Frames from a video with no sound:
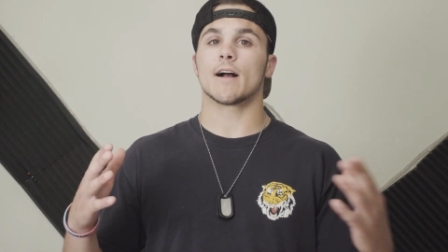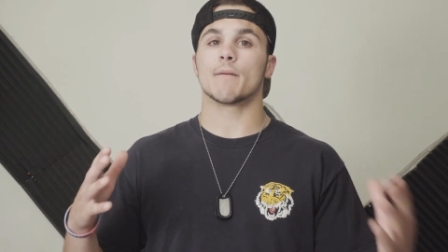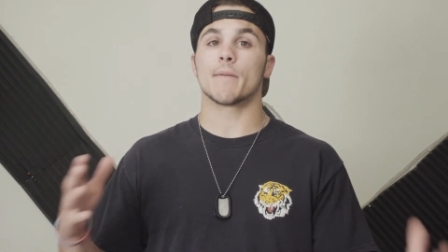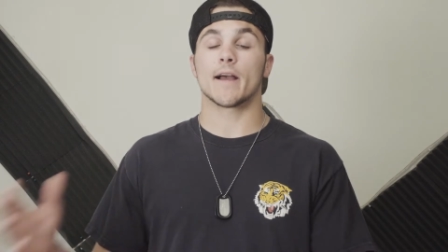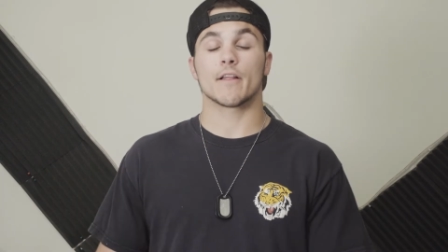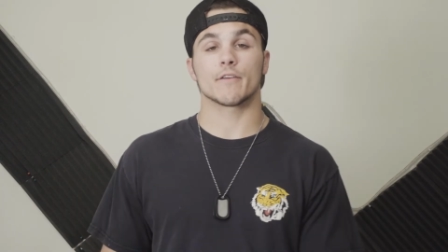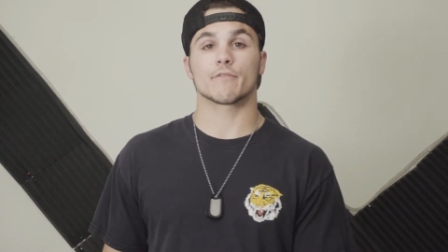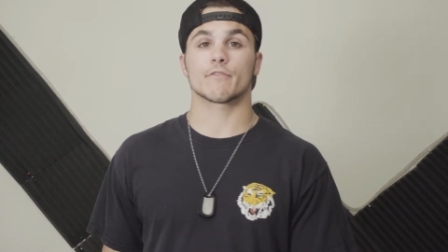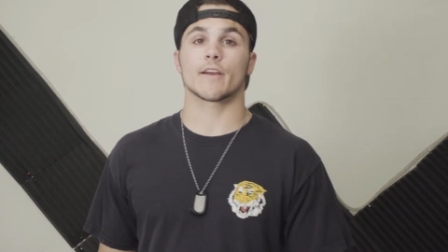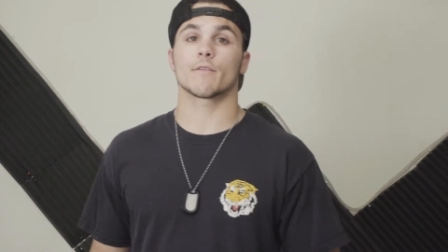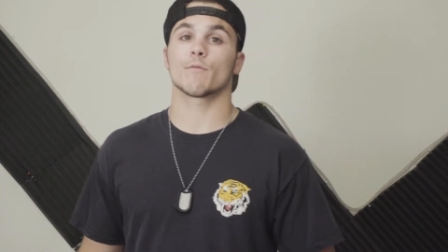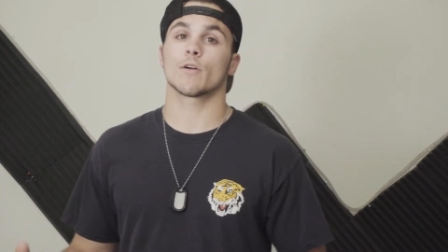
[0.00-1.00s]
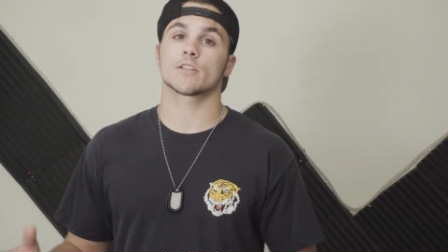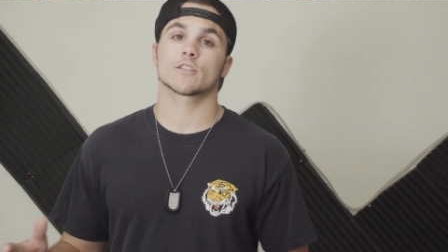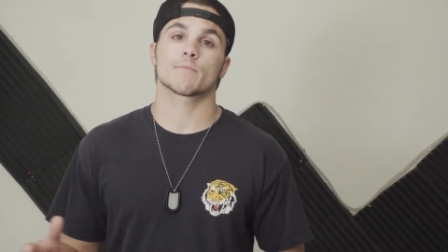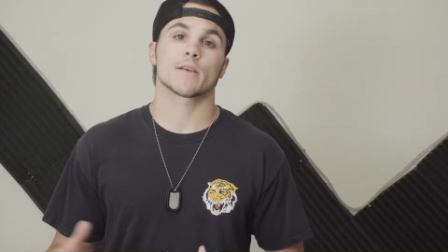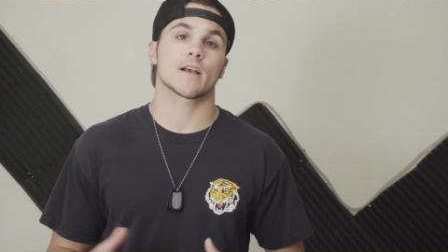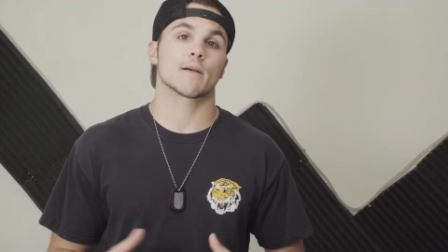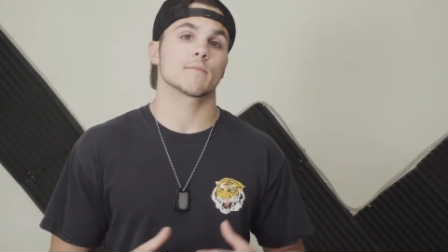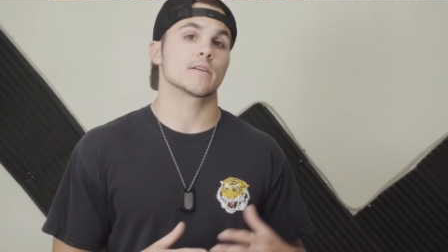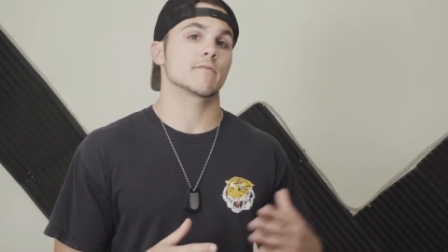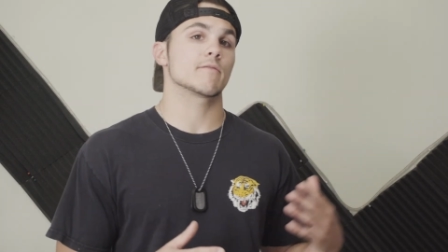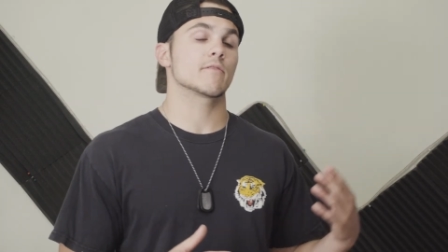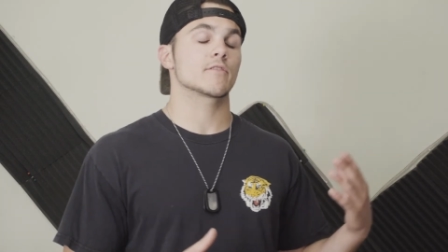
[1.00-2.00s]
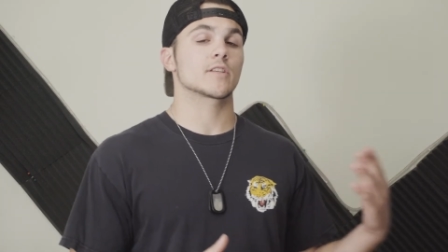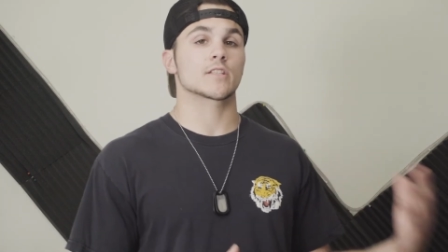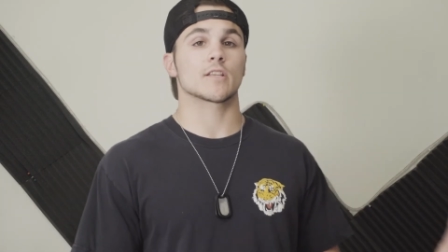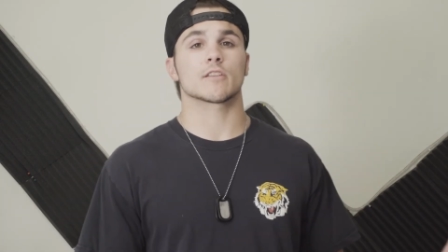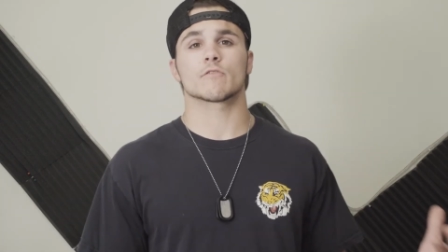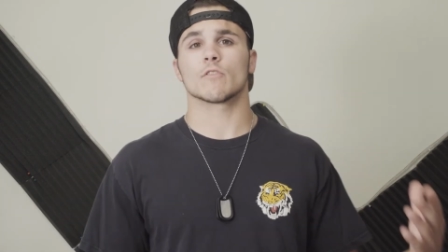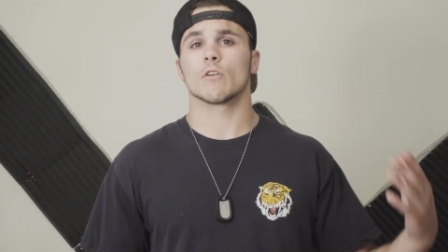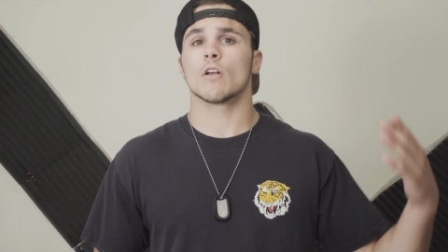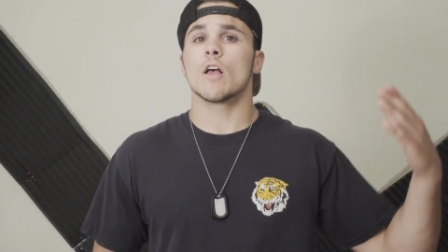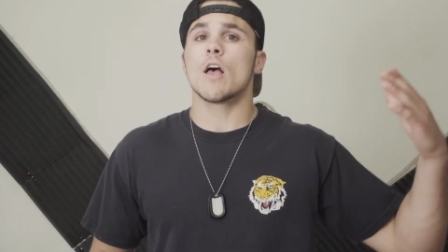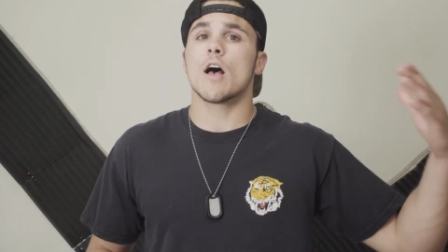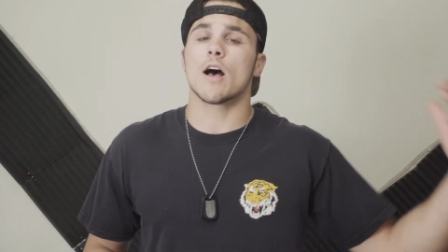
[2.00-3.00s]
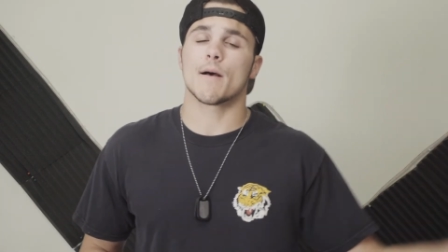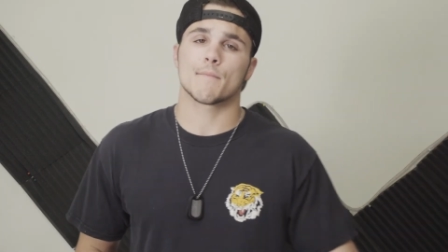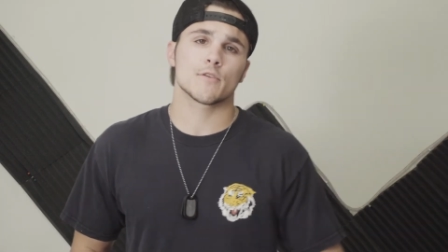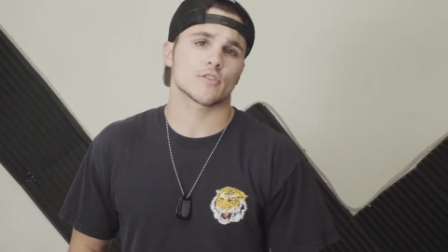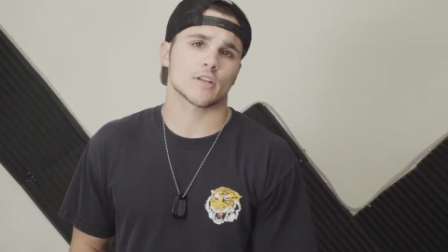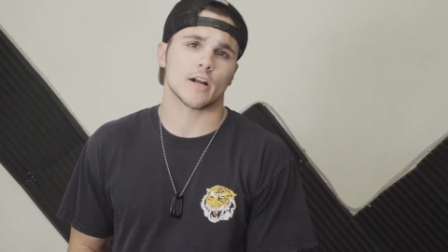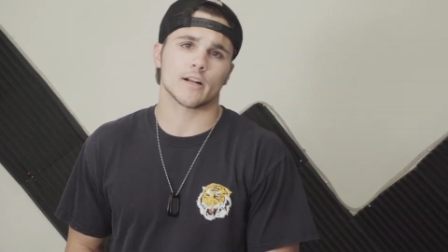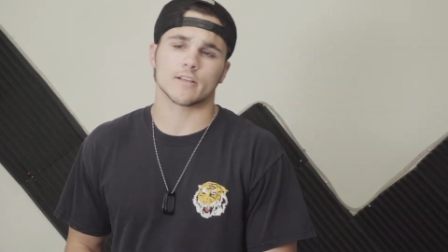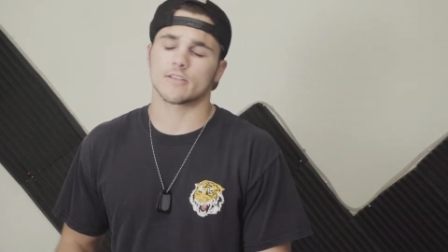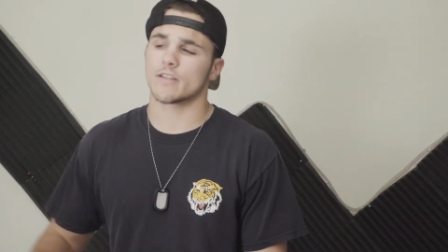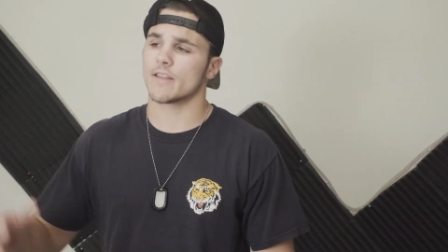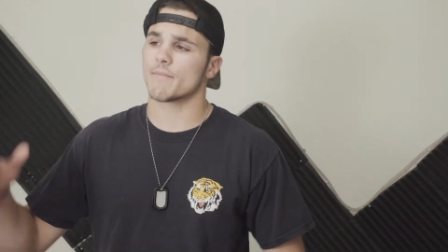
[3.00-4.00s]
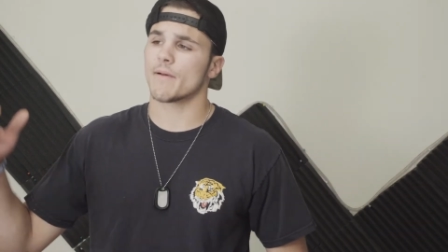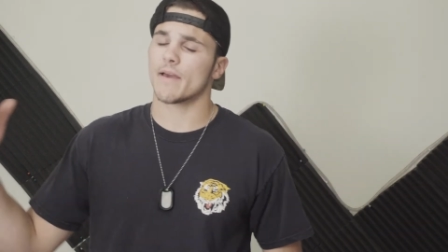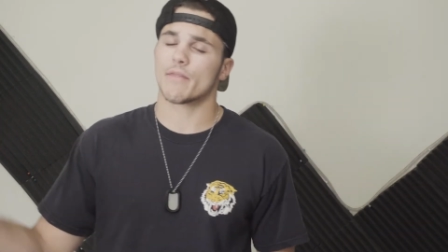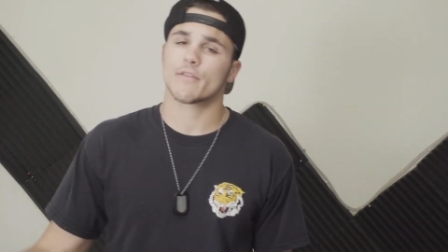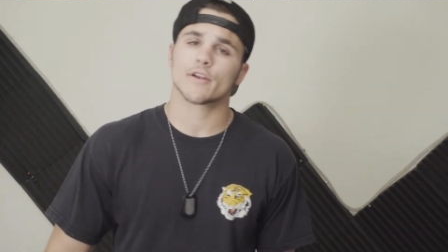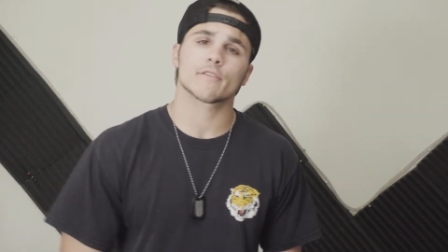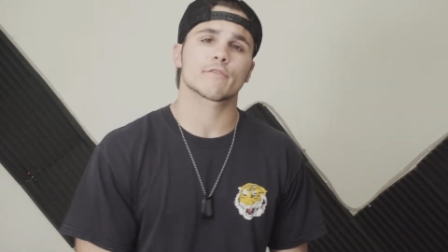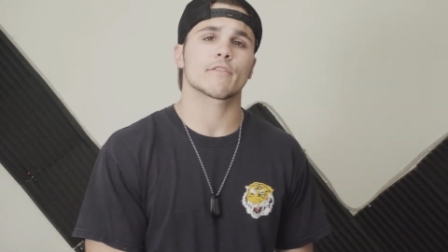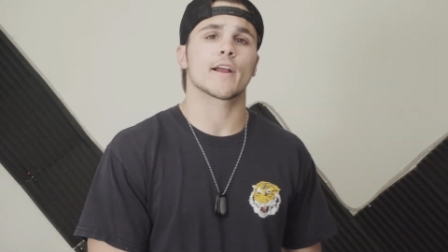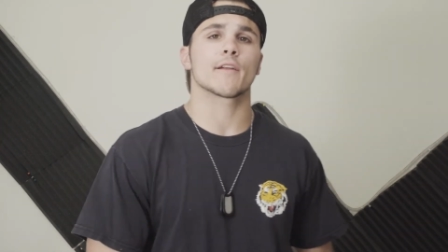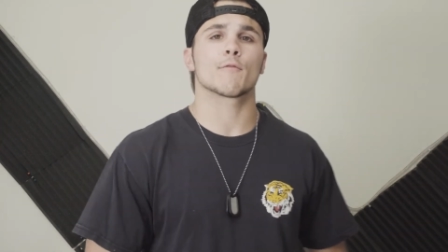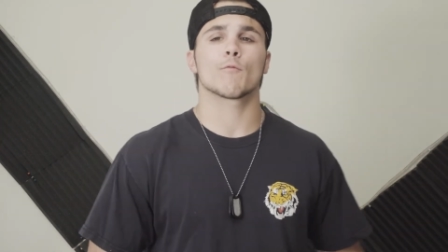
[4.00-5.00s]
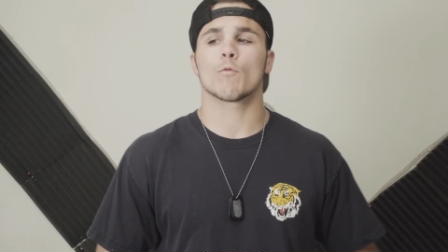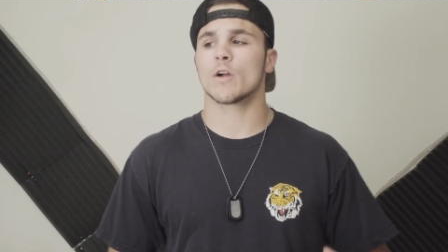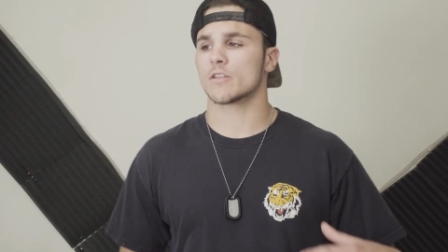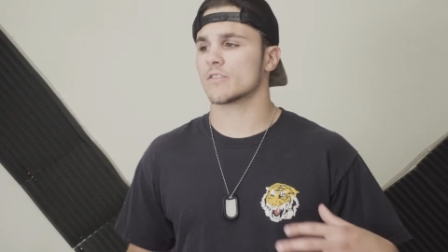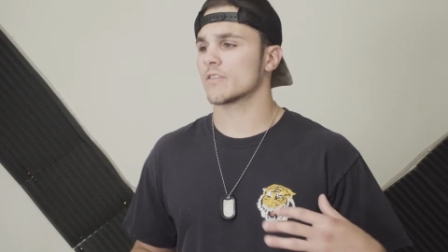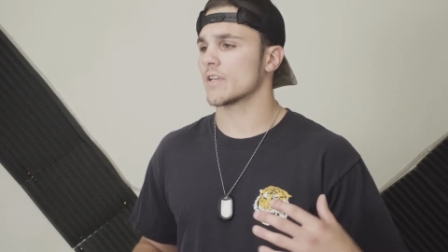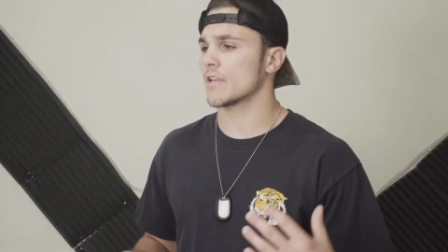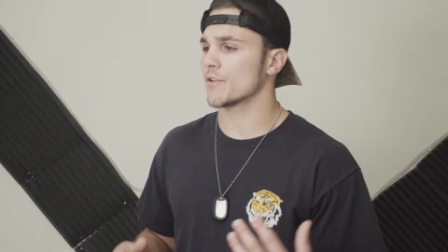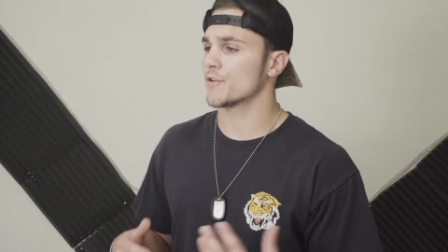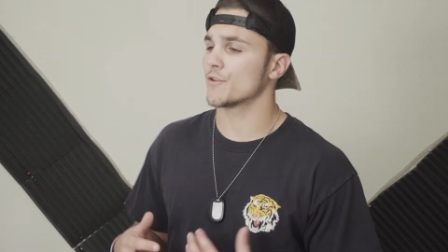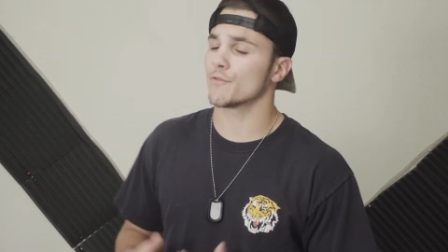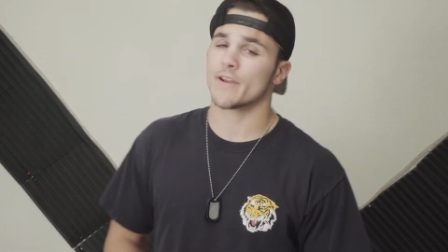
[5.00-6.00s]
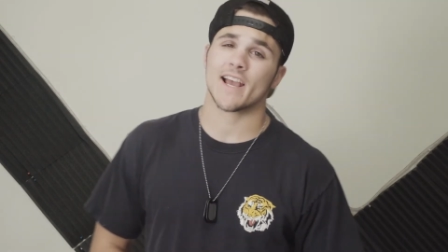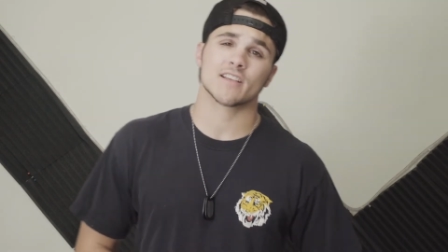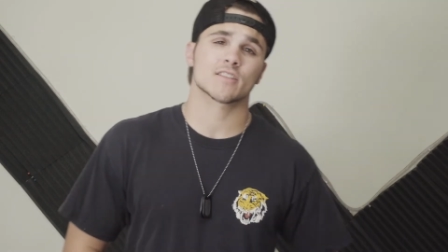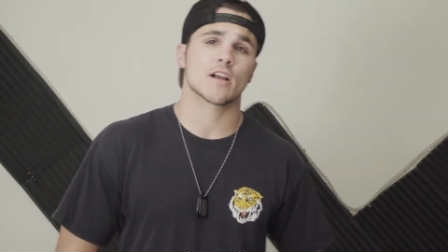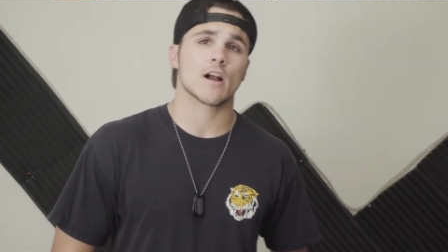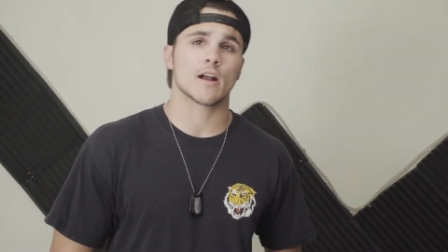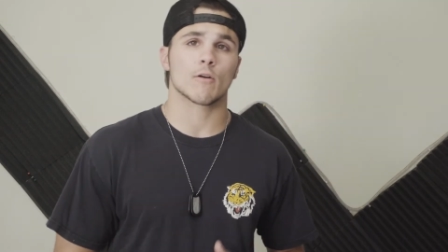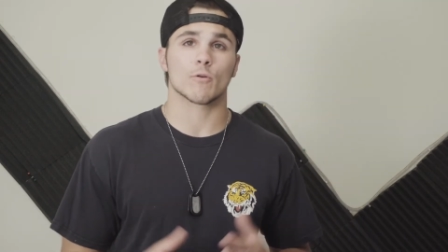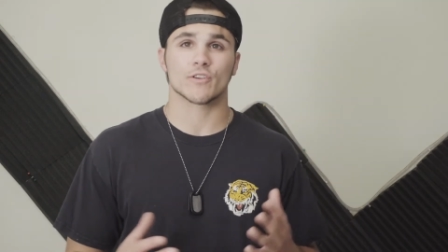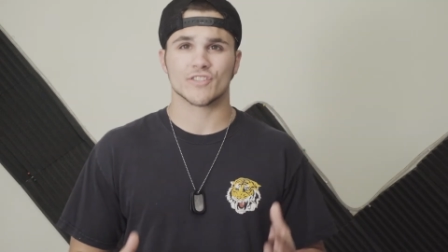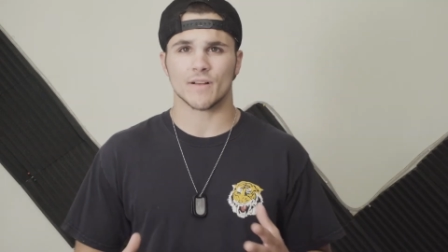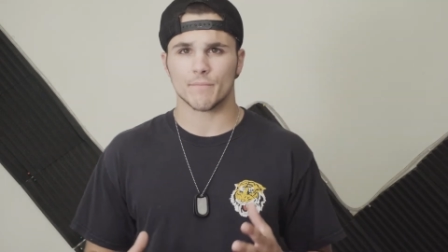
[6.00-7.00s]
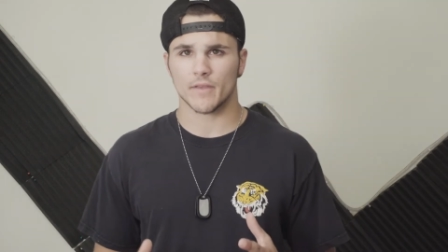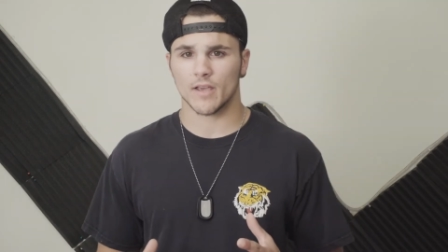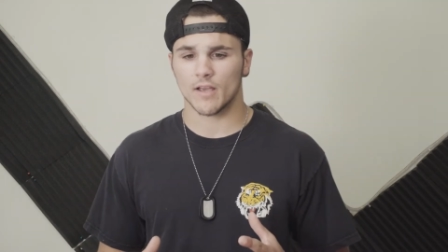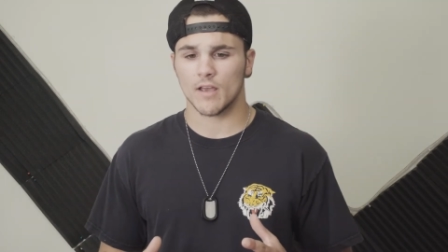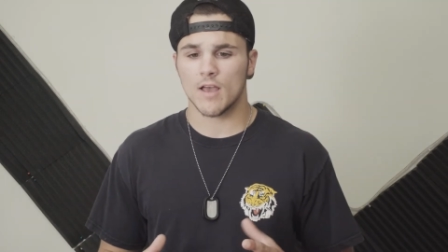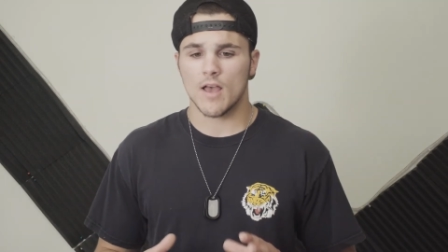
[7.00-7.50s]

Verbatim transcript: uh, my other friend wants to become a successful uh, music artist, and then my third friend wants to either do NASCAR or something